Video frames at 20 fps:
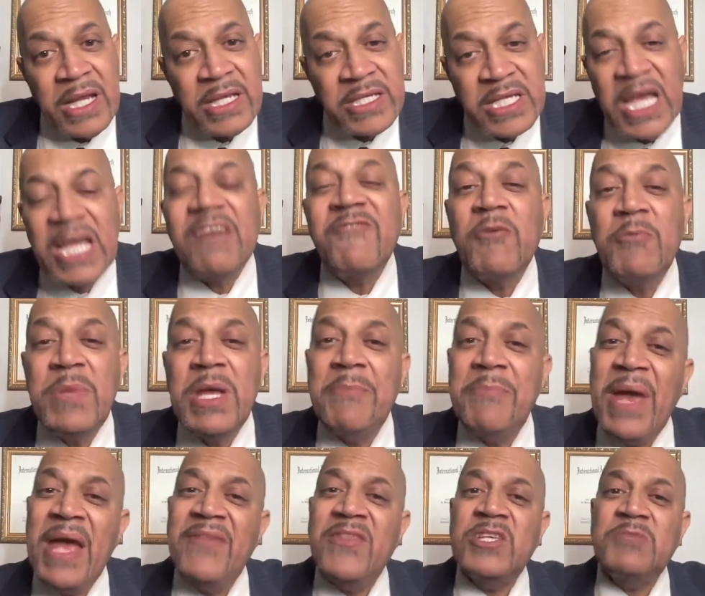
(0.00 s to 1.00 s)
and take it from me a
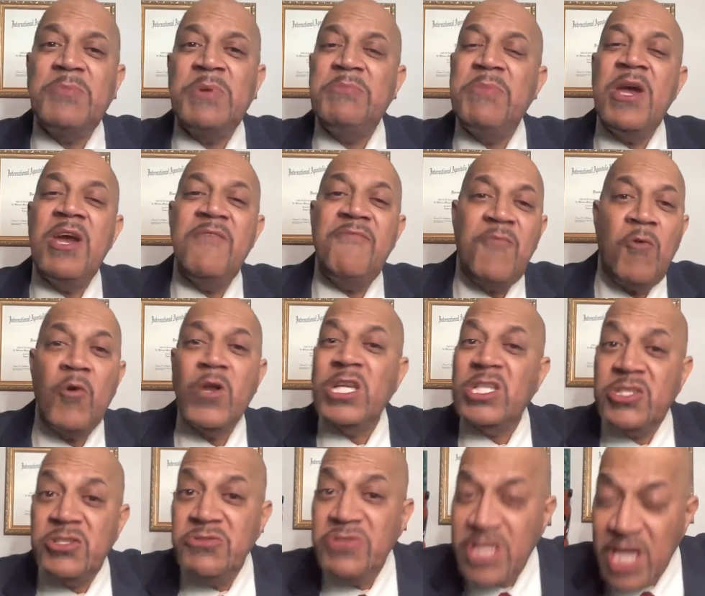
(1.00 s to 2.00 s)
man that's been married
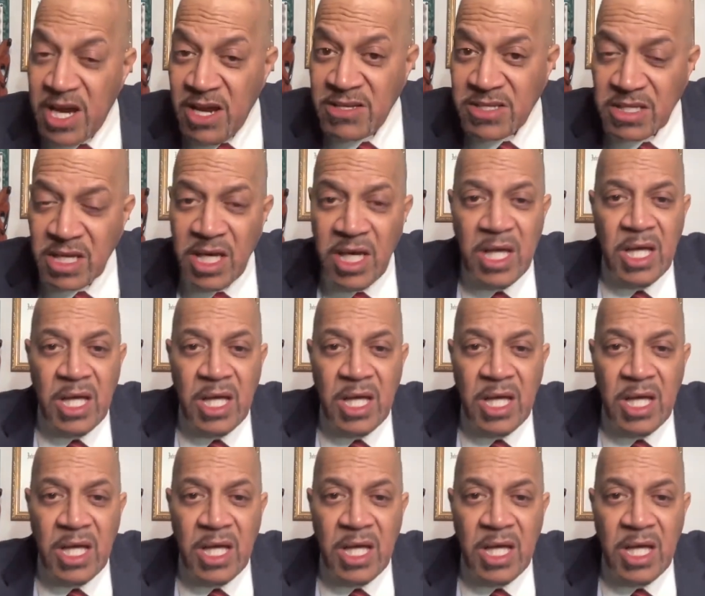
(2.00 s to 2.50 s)
42 years